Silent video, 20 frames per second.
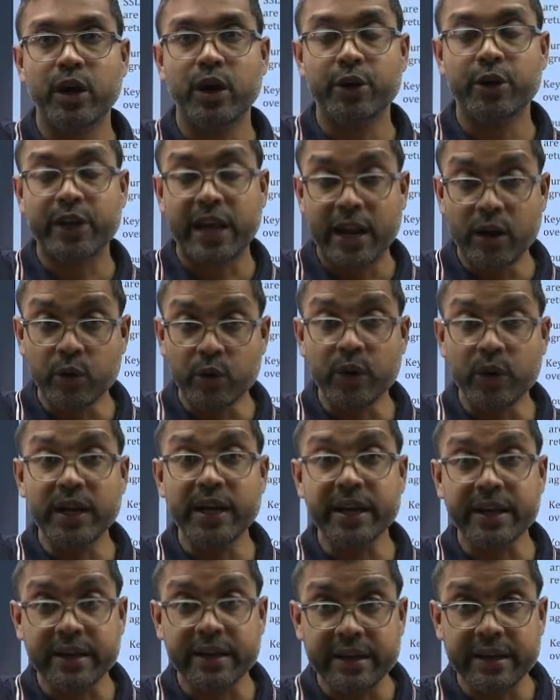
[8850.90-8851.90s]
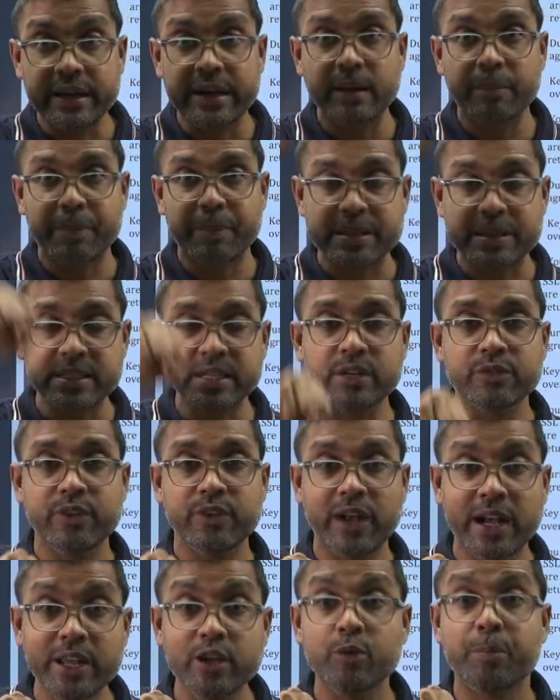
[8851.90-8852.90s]
calculate present
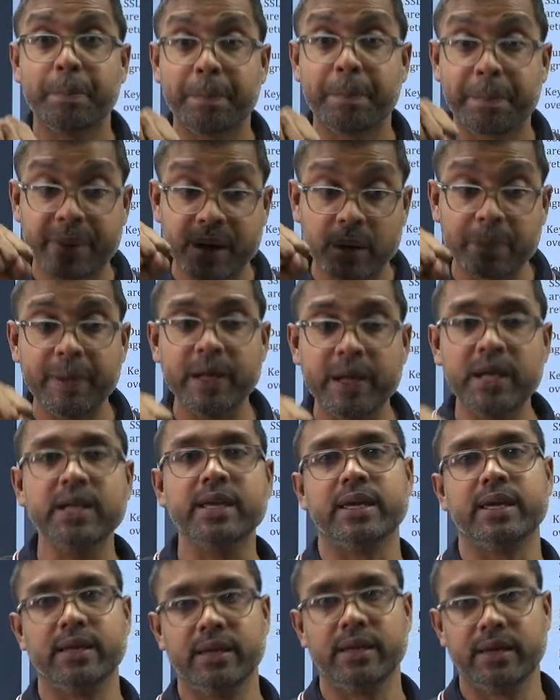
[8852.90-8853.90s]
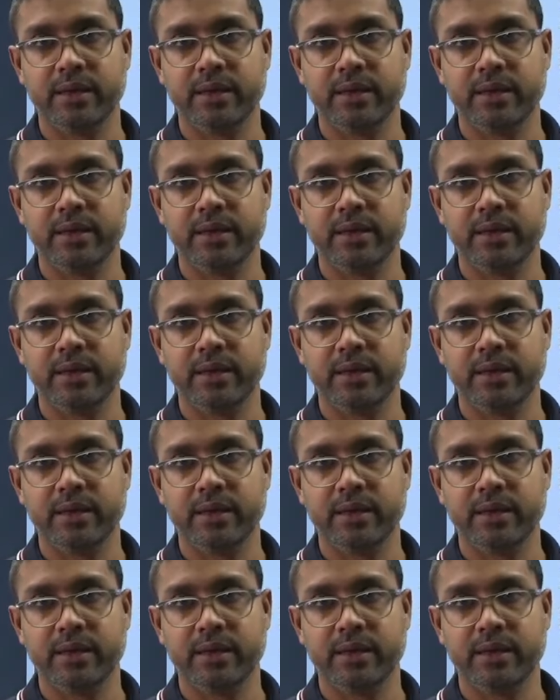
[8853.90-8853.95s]
value properly